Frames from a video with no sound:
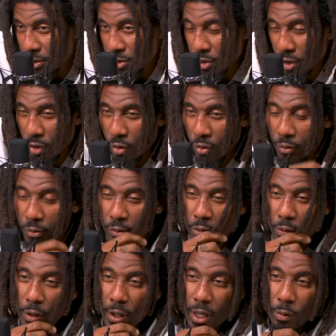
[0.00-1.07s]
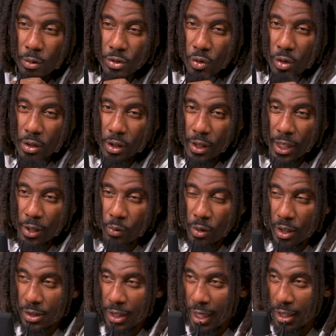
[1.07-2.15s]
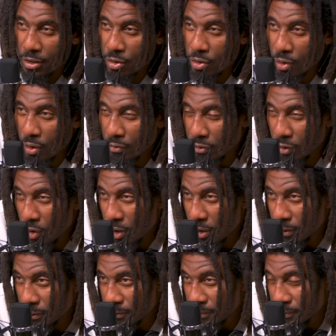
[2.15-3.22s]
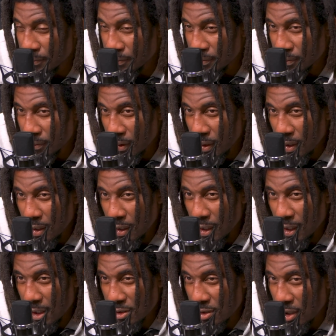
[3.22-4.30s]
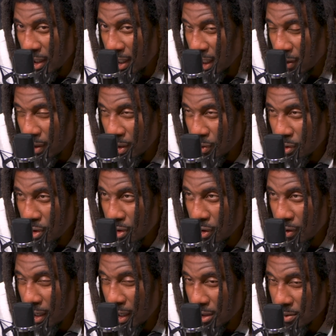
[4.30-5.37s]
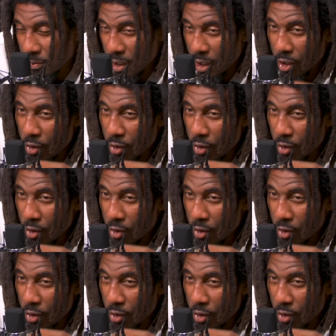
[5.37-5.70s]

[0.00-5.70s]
So I was going to Lake Wells High School in Florida, and I started hanging around the wrong crowd, so my